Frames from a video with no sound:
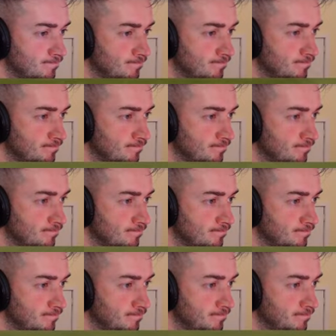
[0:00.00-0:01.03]

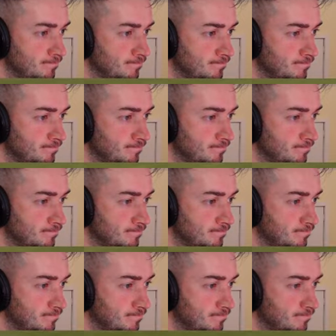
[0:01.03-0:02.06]

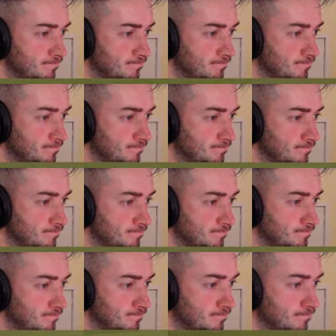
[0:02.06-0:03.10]

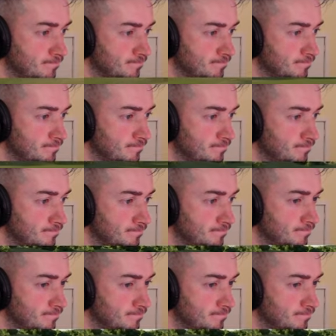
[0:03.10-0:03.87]
Nobody speaks.